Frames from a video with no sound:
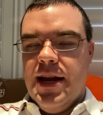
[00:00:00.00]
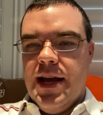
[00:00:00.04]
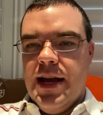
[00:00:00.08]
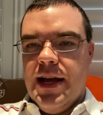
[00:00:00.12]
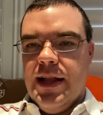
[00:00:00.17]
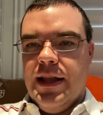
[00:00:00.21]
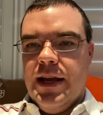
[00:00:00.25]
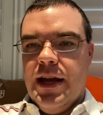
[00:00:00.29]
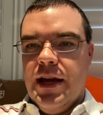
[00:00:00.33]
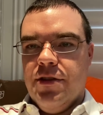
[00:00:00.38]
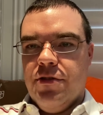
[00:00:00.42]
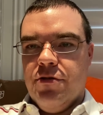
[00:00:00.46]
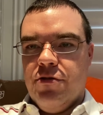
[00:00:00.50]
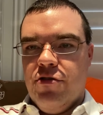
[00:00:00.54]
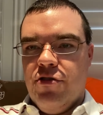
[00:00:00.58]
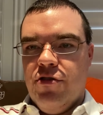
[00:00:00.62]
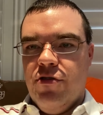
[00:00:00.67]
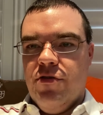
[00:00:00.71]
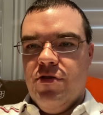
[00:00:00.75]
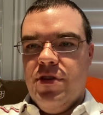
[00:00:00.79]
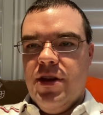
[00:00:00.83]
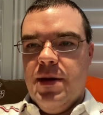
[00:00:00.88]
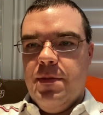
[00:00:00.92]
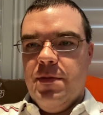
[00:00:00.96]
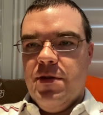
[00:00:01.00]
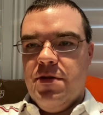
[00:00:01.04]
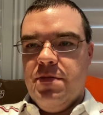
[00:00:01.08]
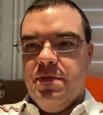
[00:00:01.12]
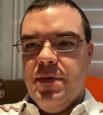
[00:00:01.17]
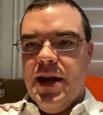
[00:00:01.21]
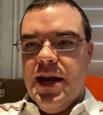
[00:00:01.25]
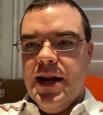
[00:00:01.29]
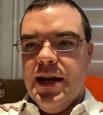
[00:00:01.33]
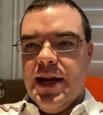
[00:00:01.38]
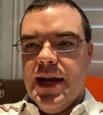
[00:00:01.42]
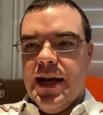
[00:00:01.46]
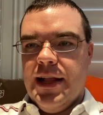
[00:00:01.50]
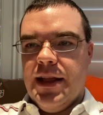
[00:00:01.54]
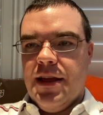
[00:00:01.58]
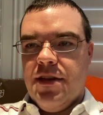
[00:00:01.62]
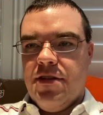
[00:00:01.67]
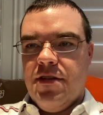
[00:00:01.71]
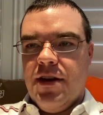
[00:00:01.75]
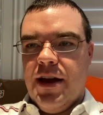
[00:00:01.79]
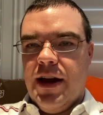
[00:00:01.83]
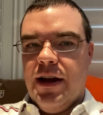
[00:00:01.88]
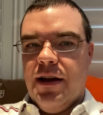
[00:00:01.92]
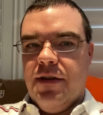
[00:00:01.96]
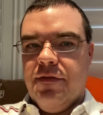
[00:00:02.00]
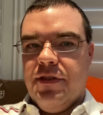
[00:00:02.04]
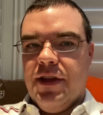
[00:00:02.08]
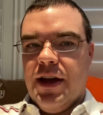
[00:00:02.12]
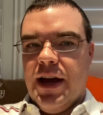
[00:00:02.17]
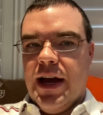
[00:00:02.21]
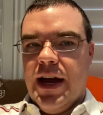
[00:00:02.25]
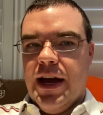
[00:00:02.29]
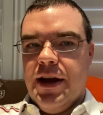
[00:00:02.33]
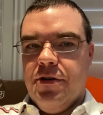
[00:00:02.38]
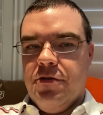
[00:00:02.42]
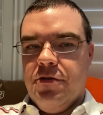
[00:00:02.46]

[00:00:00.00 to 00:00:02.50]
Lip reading: and the other 2 teams meet at the site of the higher